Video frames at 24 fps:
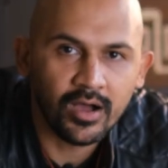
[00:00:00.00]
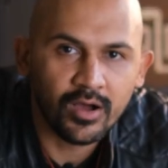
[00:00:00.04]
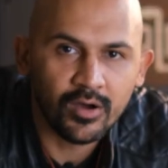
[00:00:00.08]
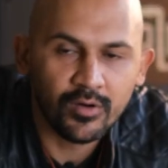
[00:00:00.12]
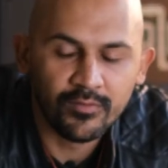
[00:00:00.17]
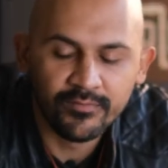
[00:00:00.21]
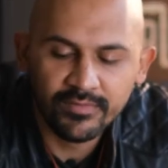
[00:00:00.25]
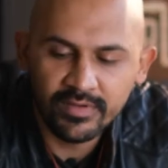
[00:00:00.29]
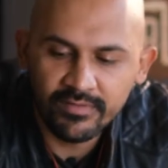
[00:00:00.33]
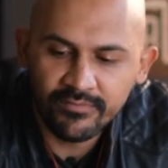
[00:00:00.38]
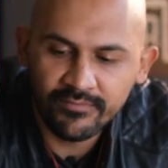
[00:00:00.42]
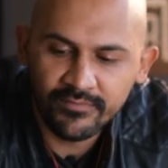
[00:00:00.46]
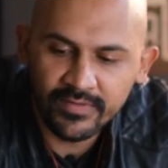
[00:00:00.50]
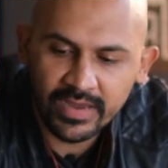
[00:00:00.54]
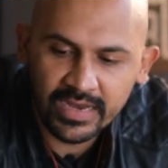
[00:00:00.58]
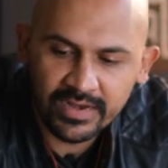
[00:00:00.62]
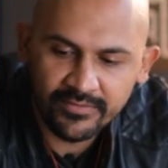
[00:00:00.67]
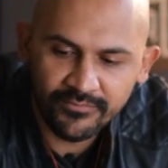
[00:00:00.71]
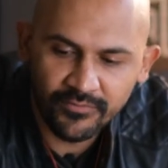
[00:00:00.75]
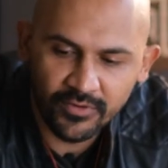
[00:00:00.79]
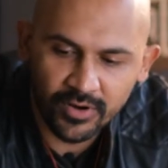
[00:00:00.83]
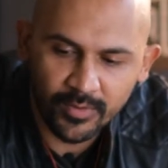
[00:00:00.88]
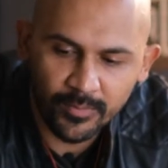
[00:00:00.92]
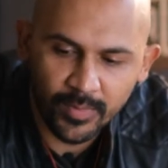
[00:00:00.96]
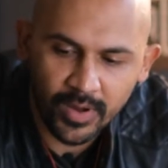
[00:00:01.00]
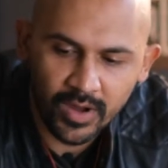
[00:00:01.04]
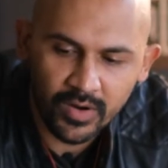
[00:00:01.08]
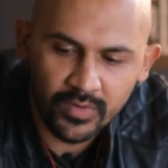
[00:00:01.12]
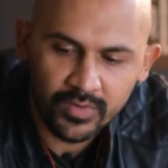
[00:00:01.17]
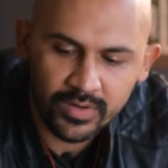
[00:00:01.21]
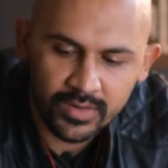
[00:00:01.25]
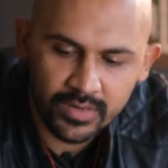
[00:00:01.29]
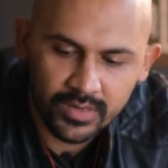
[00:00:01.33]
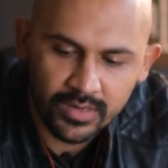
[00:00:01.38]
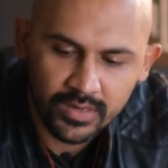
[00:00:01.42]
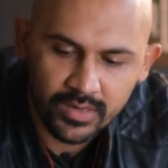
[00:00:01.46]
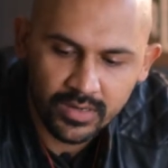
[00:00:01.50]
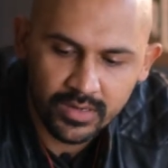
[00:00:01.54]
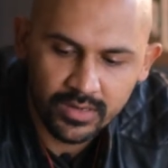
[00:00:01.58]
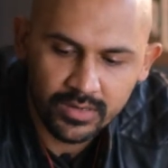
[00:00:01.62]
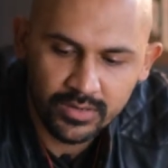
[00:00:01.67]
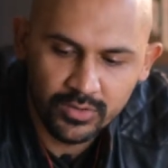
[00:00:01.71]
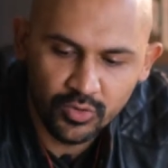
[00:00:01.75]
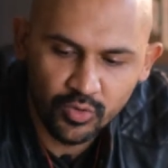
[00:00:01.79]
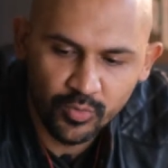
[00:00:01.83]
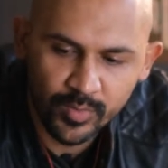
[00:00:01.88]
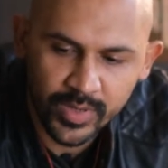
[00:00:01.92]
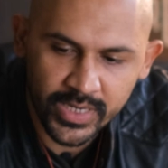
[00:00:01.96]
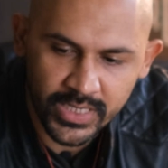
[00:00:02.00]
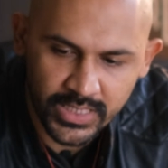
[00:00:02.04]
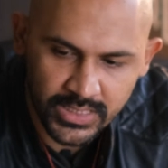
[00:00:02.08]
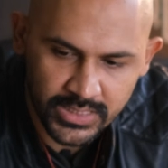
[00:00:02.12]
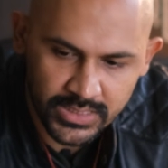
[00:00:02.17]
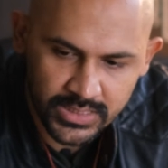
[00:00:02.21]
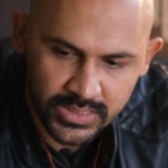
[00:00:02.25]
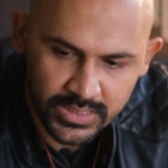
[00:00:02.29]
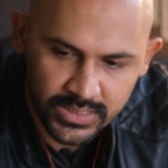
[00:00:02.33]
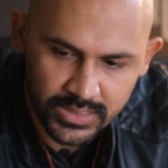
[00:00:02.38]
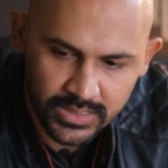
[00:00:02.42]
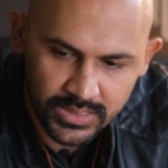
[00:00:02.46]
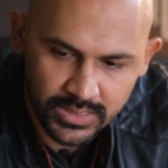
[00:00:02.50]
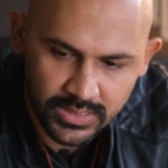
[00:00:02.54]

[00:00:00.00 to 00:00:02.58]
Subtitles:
we wait for about 2 minutes.